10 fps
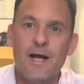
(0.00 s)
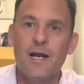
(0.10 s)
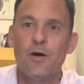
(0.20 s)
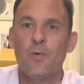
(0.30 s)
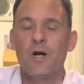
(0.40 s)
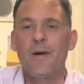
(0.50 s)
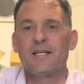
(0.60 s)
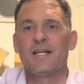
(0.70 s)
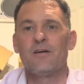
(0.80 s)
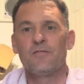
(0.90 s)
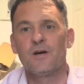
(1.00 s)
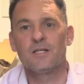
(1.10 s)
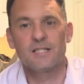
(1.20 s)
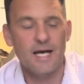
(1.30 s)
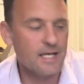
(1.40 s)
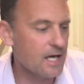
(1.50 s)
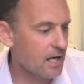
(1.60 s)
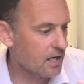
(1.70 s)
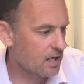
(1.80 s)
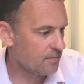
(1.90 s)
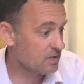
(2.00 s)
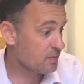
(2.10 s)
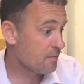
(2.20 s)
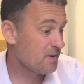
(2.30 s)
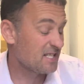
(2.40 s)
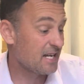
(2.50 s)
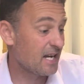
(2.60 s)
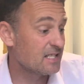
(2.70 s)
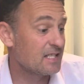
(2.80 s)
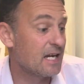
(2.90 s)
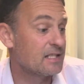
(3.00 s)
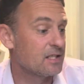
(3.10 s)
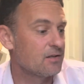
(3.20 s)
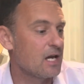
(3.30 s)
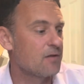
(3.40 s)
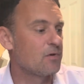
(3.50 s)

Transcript: hello and welcome back. It's now Thursday. It's been busy again today, so yeah,